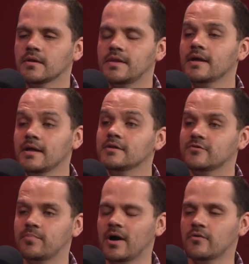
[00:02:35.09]
That,
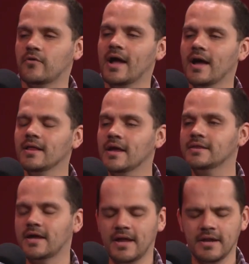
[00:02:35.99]
that's powerful. I, I
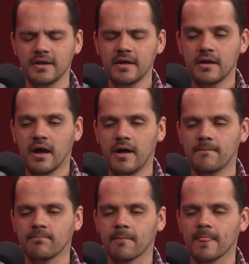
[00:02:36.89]
like that. And
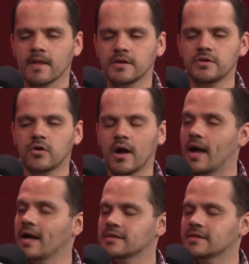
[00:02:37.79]
um you know, I,